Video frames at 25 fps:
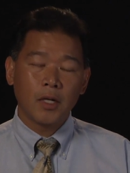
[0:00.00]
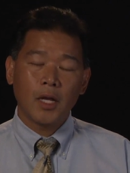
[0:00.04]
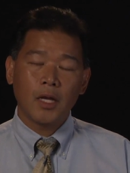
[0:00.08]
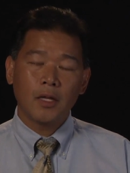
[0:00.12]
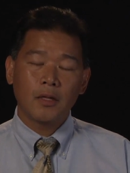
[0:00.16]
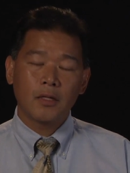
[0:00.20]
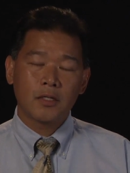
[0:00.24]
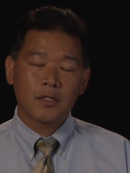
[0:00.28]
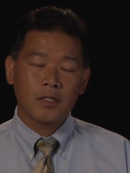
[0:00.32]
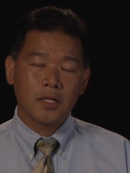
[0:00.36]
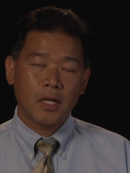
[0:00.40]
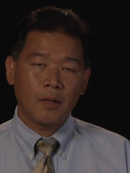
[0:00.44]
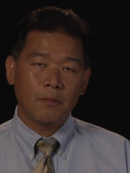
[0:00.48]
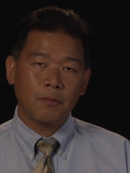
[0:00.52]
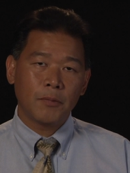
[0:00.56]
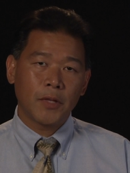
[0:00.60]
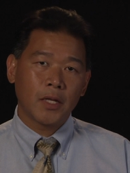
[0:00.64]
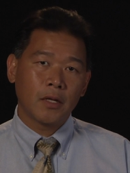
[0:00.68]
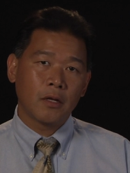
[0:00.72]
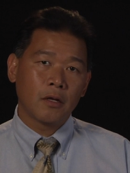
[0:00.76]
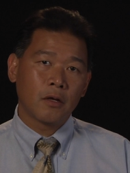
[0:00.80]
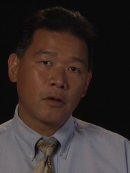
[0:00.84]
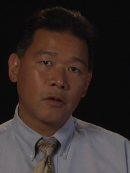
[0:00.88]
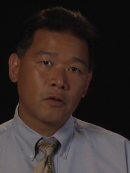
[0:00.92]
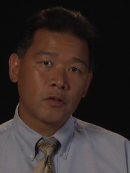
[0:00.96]
And the same
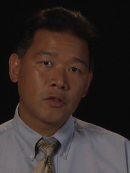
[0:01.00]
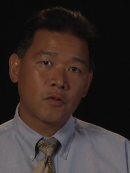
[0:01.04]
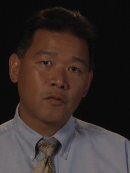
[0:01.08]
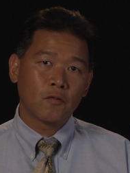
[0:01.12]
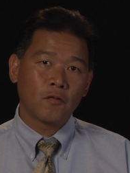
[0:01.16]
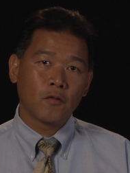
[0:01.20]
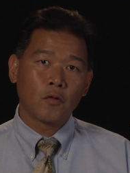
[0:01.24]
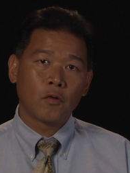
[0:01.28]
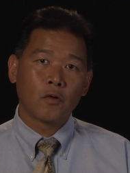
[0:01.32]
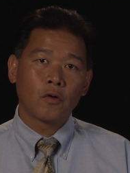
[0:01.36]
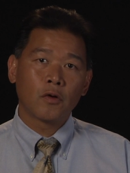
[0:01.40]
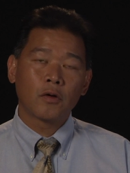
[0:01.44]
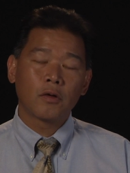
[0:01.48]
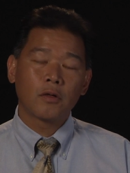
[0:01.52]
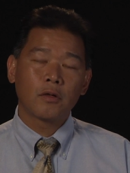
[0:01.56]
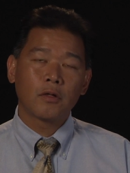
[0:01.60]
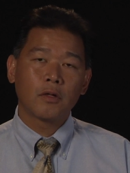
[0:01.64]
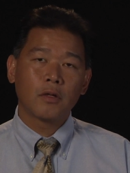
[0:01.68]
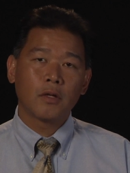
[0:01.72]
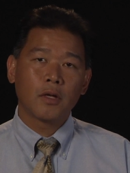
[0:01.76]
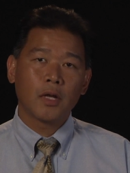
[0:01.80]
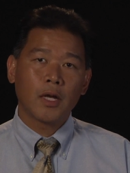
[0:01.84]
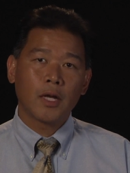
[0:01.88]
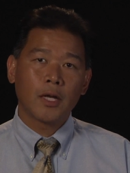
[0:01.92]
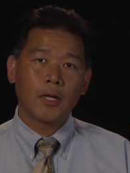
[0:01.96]
thing goes for
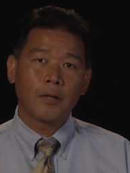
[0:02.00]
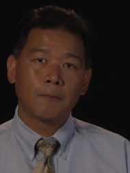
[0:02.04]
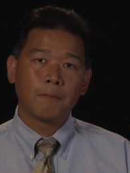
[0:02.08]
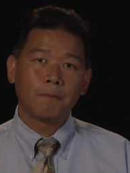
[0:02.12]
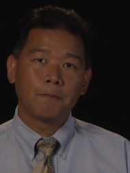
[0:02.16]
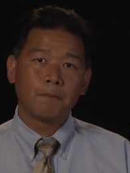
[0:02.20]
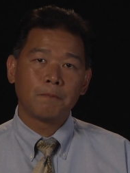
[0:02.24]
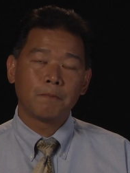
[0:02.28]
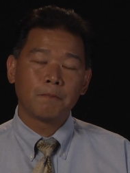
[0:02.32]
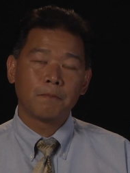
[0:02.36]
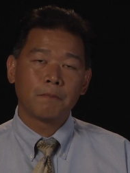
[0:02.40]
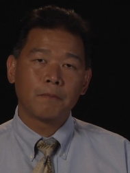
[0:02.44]
um,